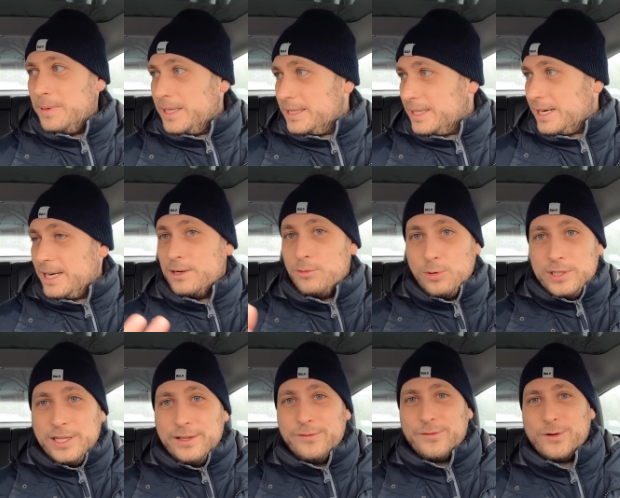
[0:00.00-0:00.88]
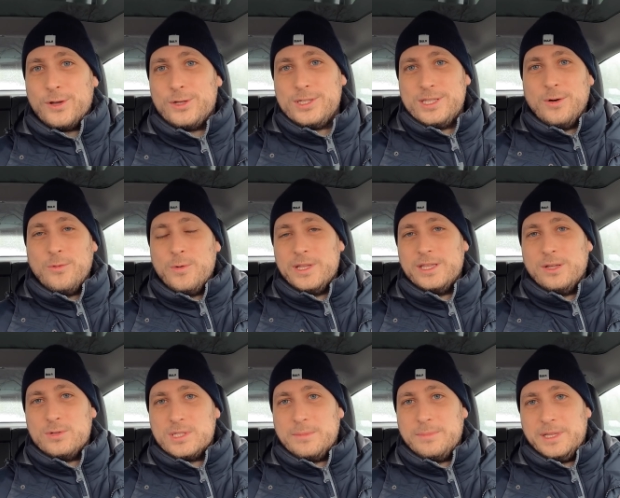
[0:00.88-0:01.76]
better, and will defrost the
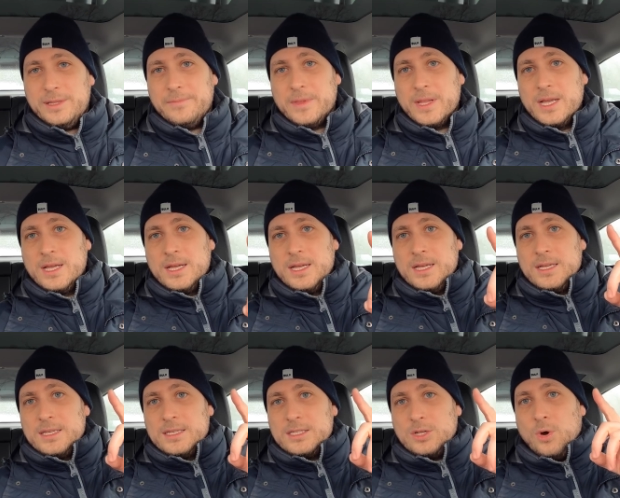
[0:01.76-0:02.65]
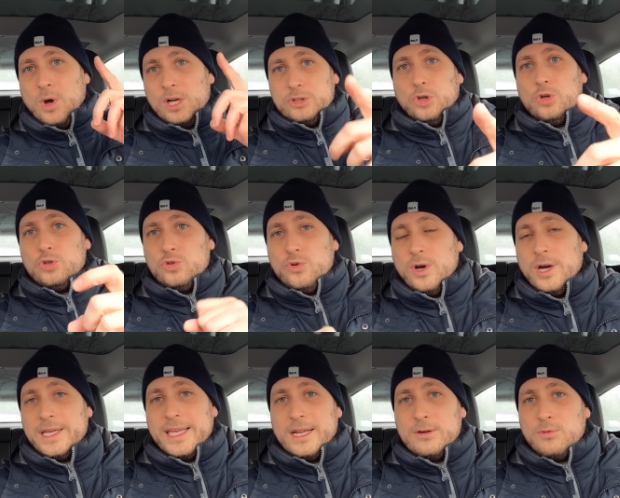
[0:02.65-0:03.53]
windows a bit. So I'll talk to
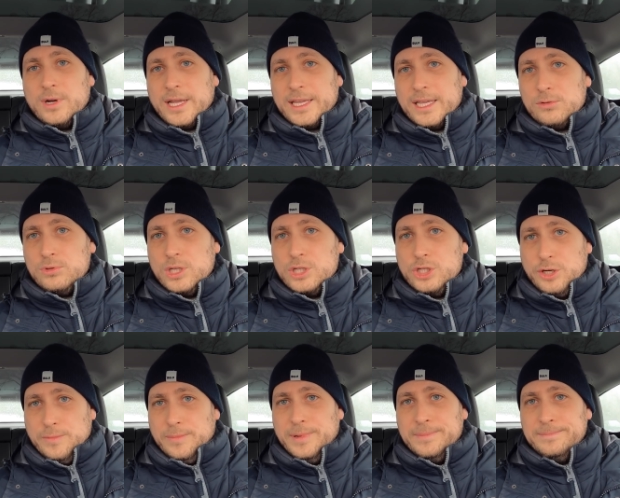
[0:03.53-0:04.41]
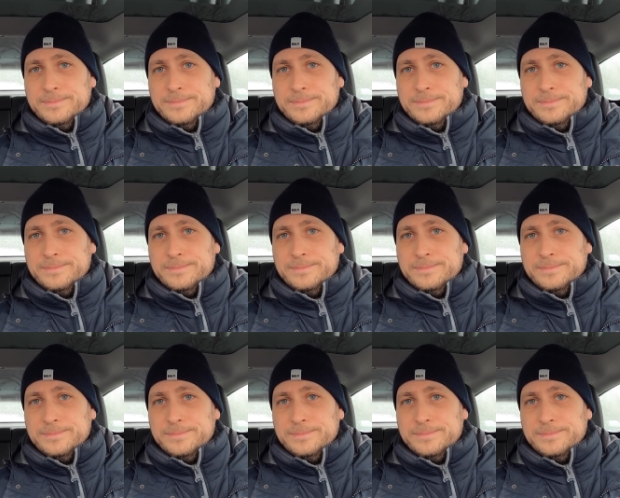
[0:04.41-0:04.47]
you again when I get to the gym.